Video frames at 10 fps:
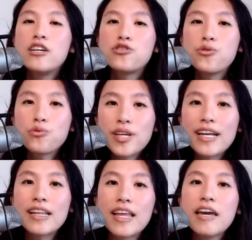to
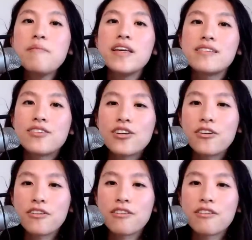reclaim this
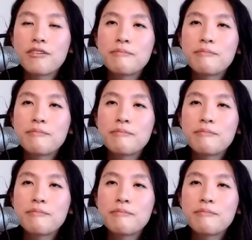earth,